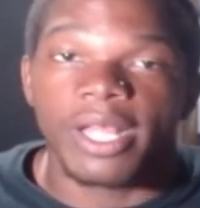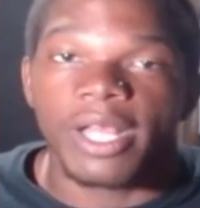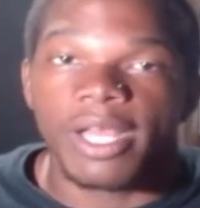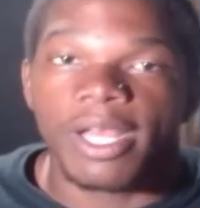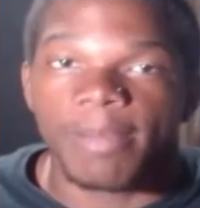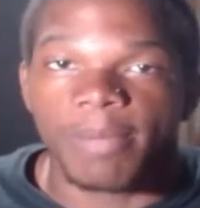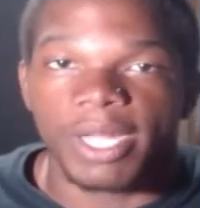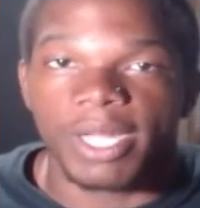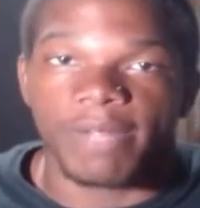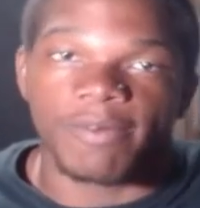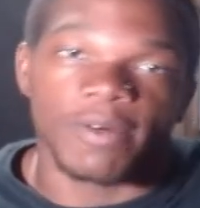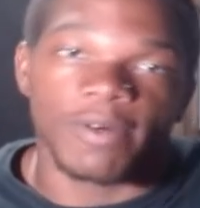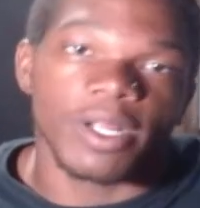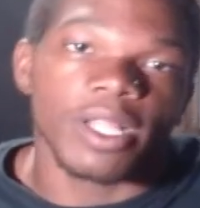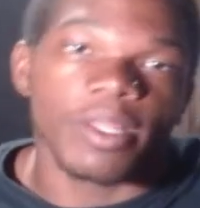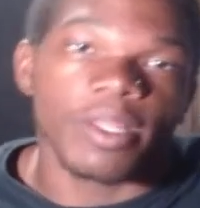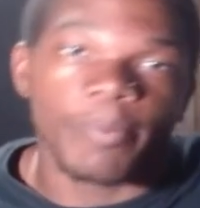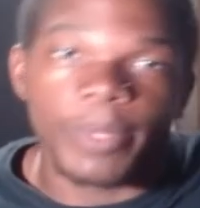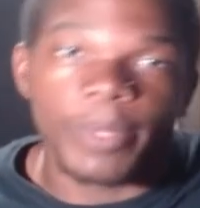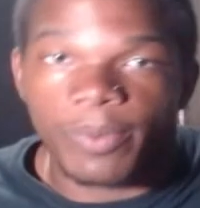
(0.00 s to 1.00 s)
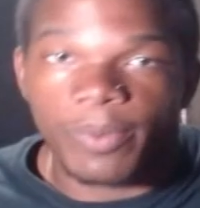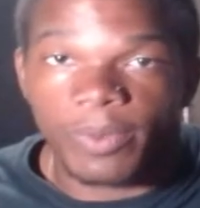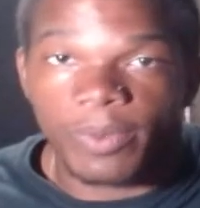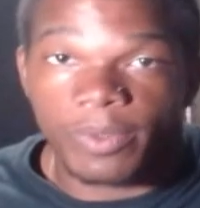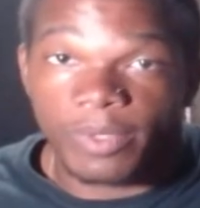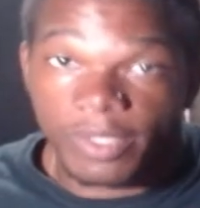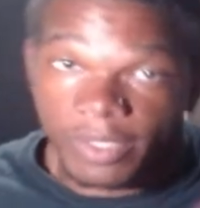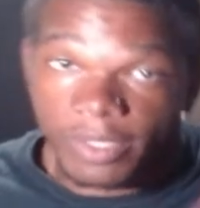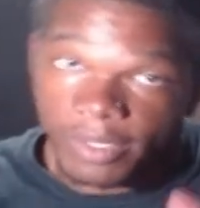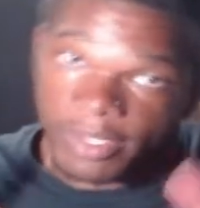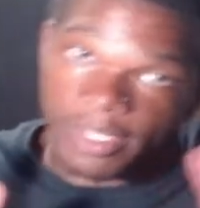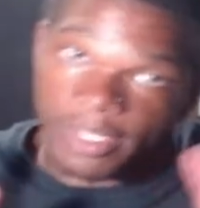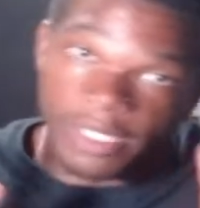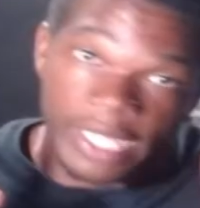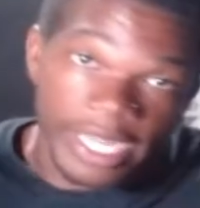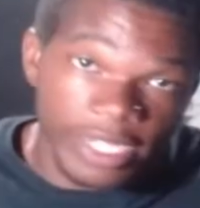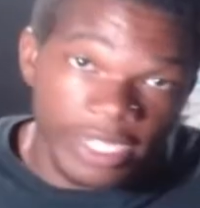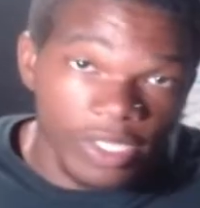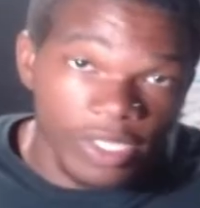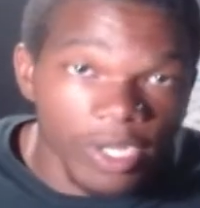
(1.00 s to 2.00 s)
But for other people
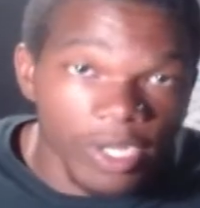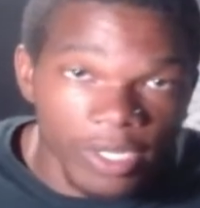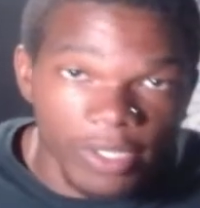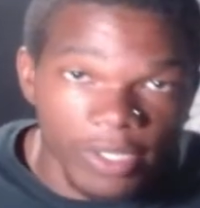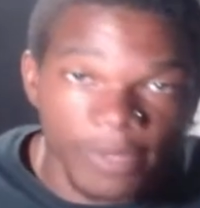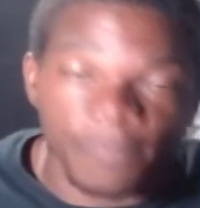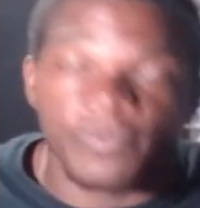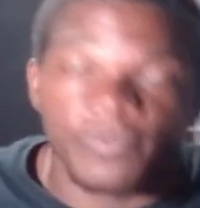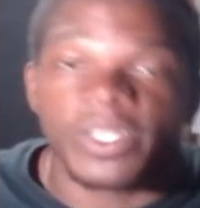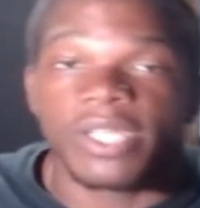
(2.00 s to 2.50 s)
like y'all,